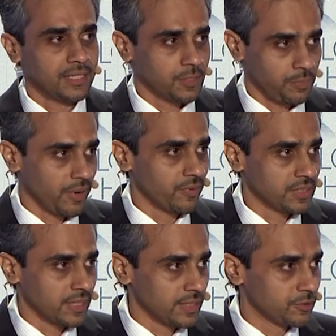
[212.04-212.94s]
the parents
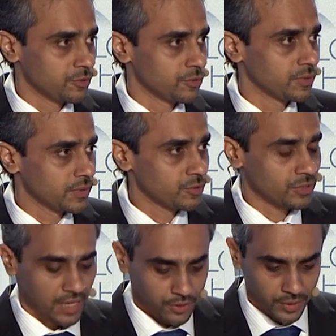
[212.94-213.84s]
that need to
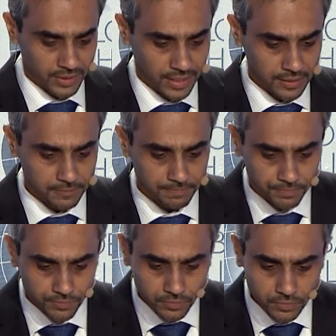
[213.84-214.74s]
start doing that.
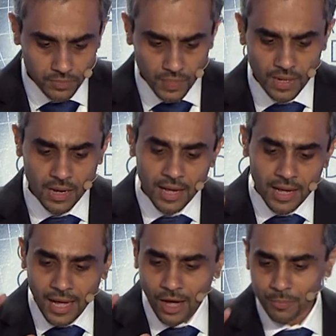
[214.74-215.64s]

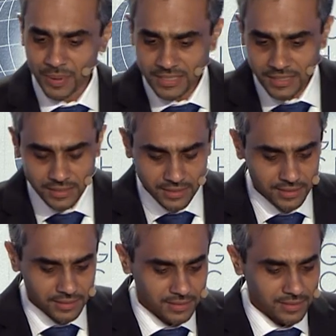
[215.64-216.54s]
Our
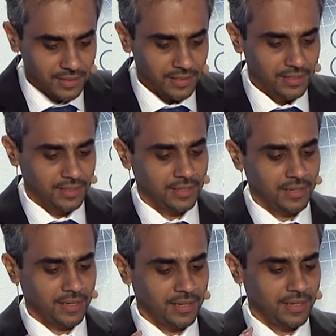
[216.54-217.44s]
business
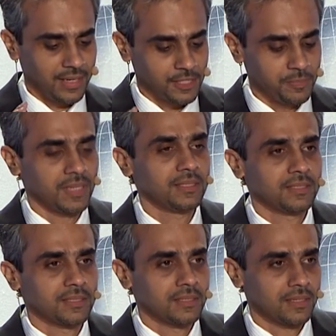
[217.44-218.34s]
is
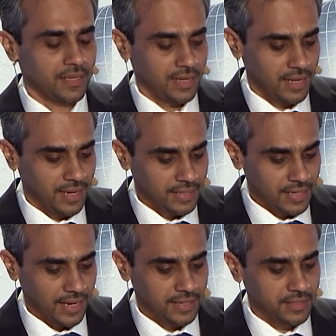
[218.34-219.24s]
built and
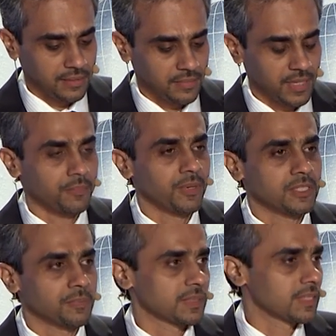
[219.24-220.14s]
guided by the
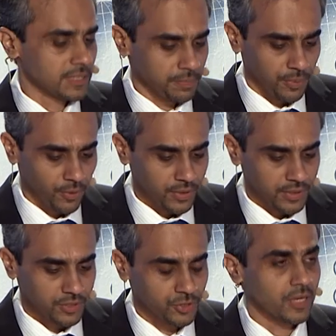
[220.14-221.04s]
principles that
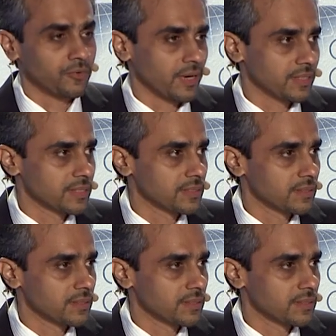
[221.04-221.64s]
support child rights.